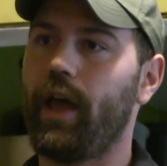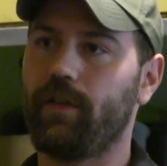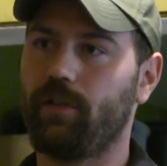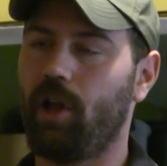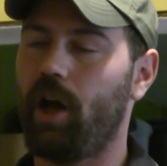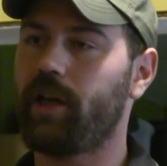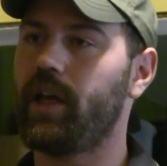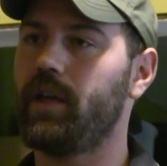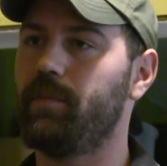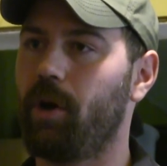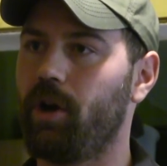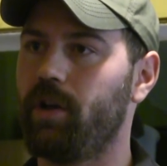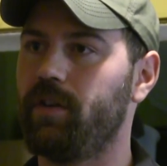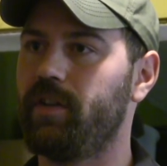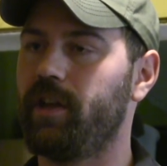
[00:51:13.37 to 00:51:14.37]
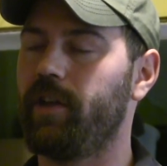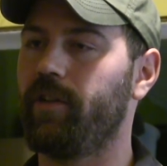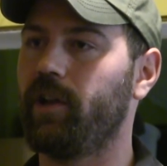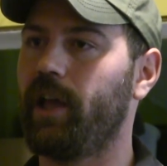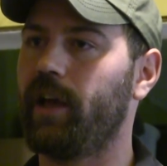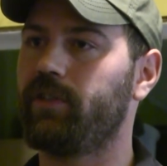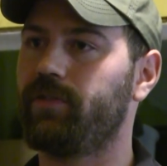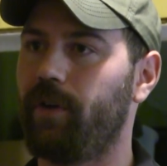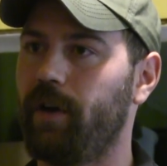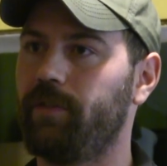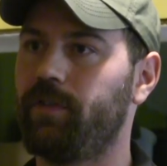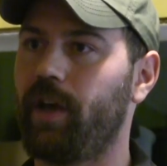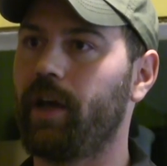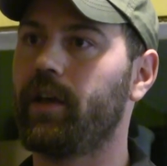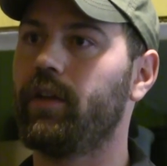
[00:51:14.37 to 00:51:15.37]
as Lockheed Martin did in the last five
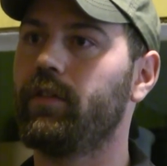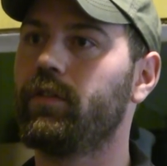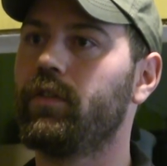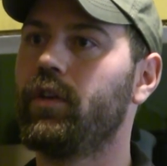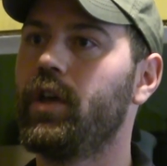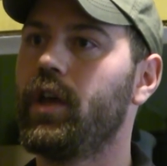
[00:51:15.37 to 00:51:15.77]
seconds.